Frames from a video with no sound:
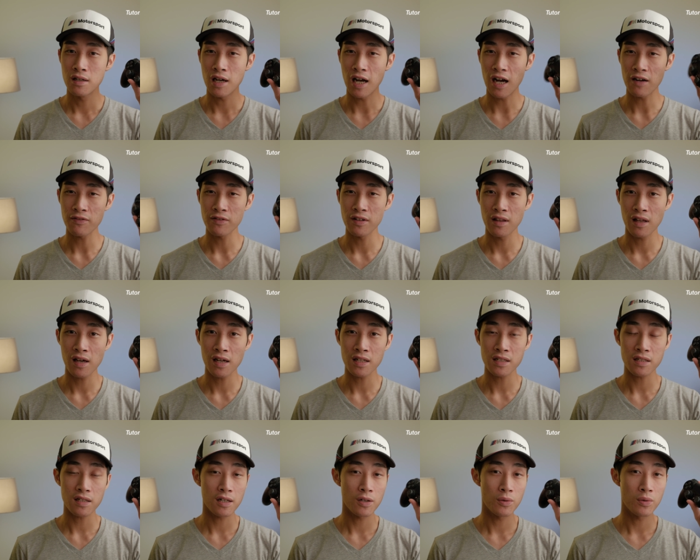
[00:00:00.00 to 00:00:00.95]
After
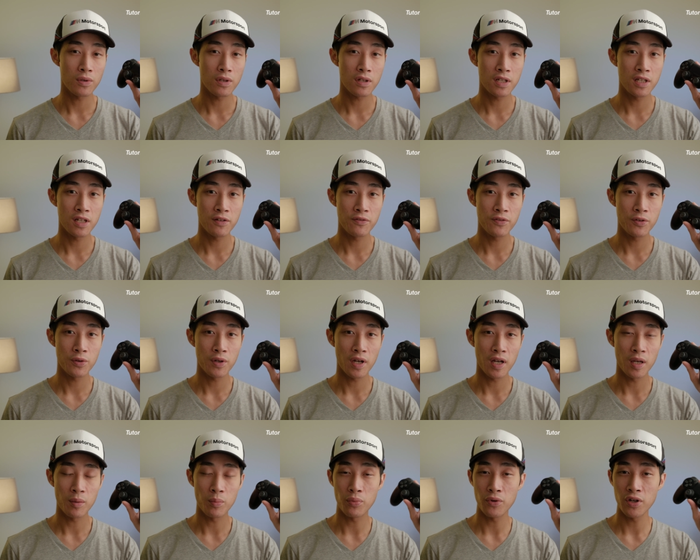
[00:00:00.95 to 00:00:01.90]
that I will give you
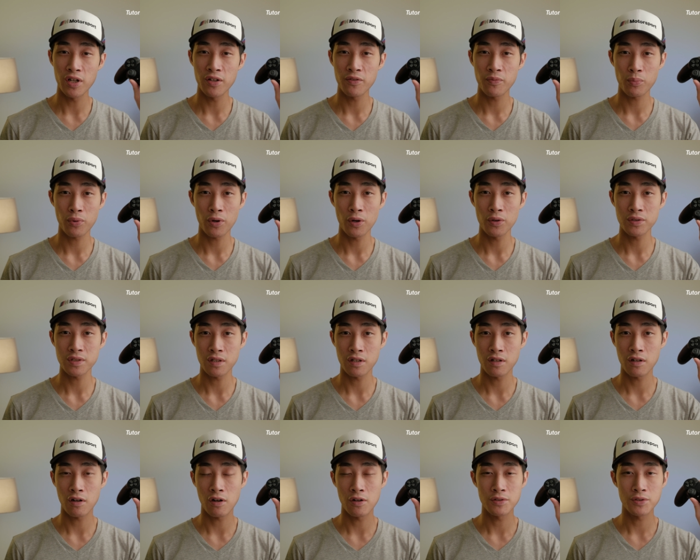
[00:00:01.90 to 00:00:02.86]
a brief pros
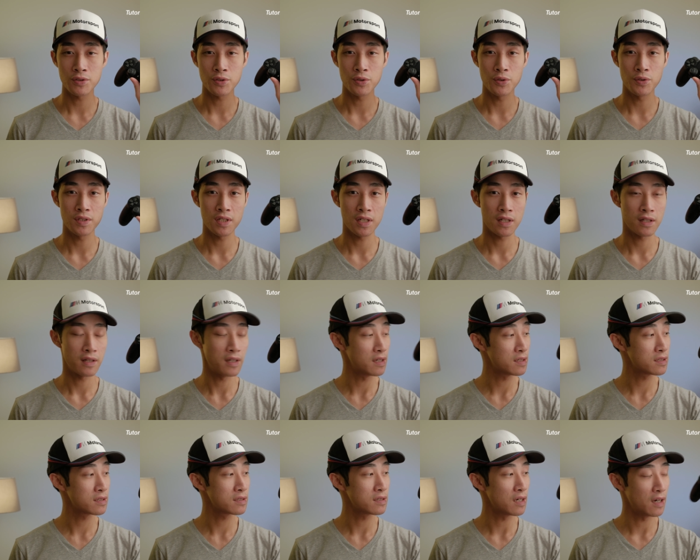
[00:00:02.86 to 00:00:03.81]
and cons using
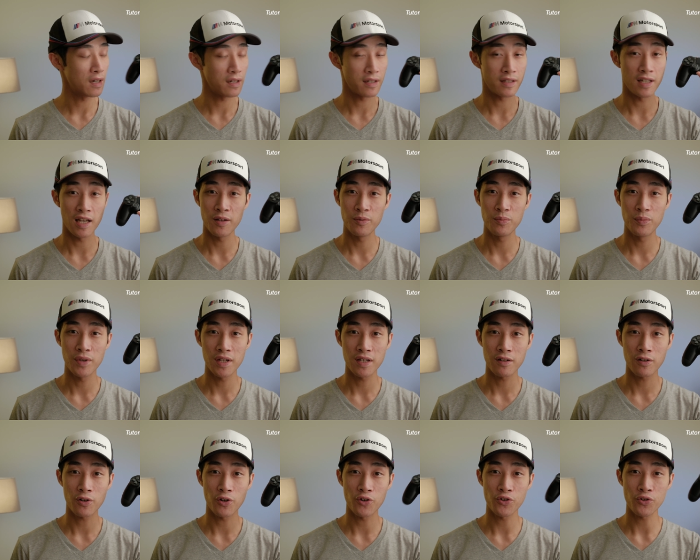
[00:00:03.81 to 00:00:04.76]
this uh,
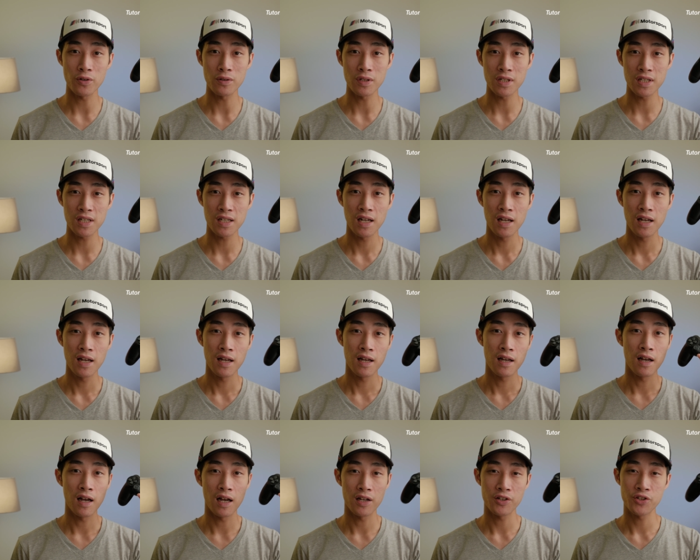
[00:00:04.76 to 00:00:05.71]
gaming controller
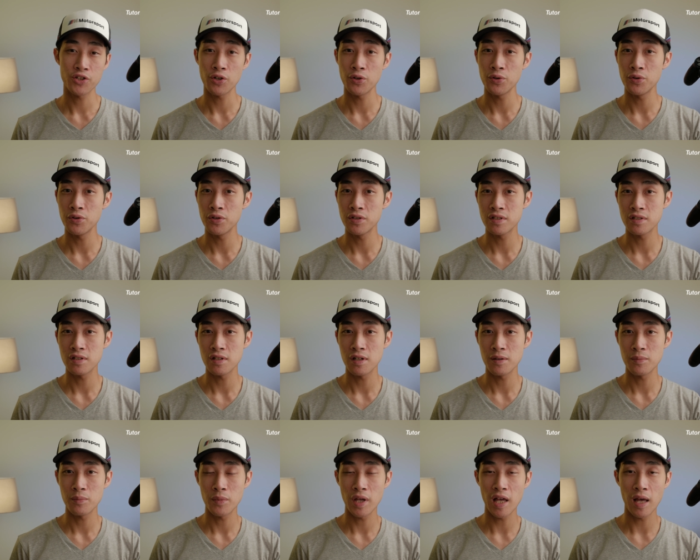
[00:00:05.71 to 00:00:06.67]
and show you
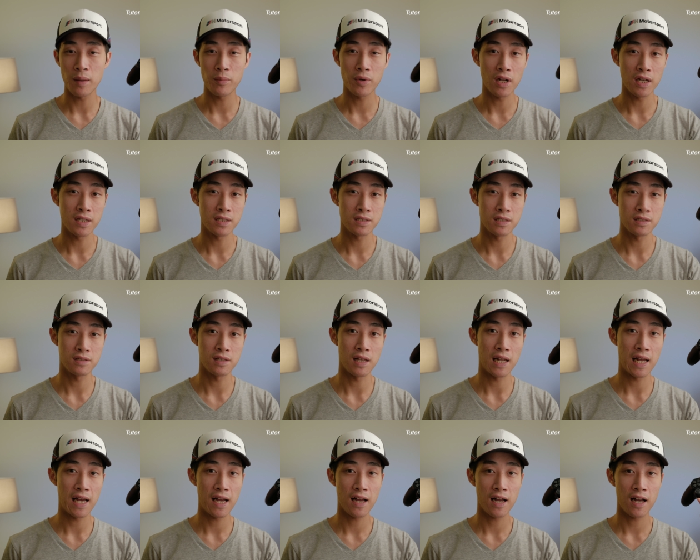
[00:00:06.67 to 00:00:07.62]
some emulators
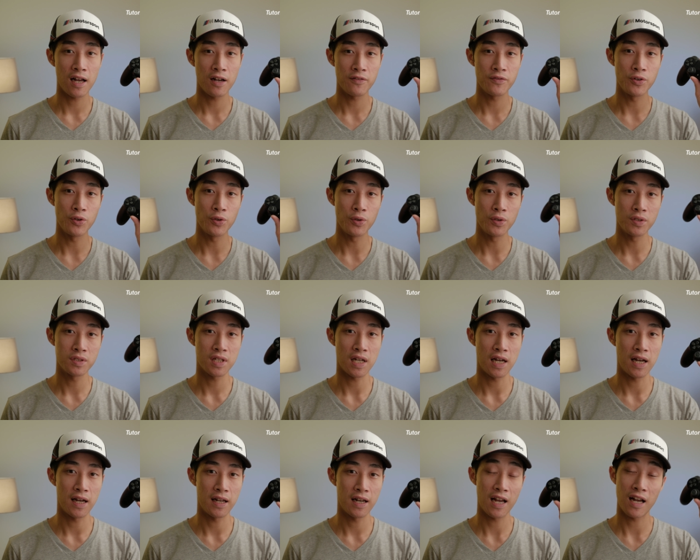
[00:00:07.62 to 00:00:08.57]
that I have used
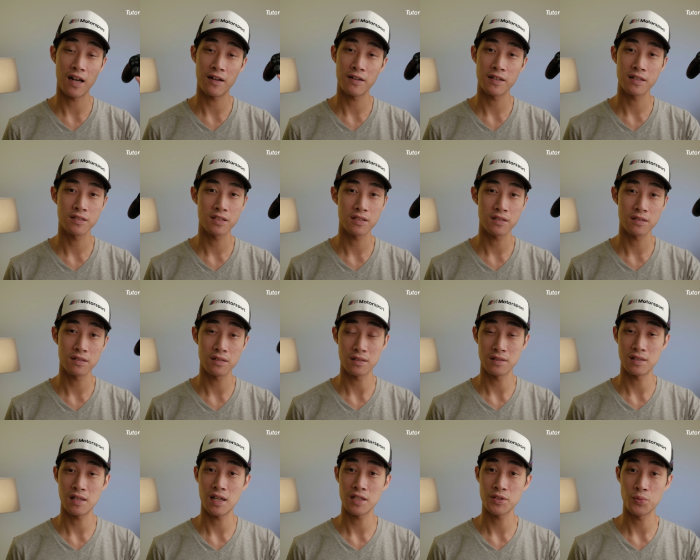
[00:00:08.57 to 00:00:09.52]
and had
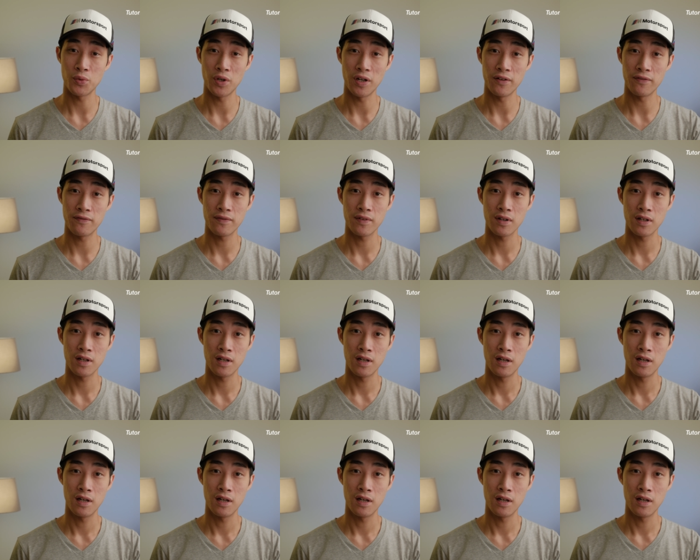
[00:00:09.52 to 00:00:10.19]
success with.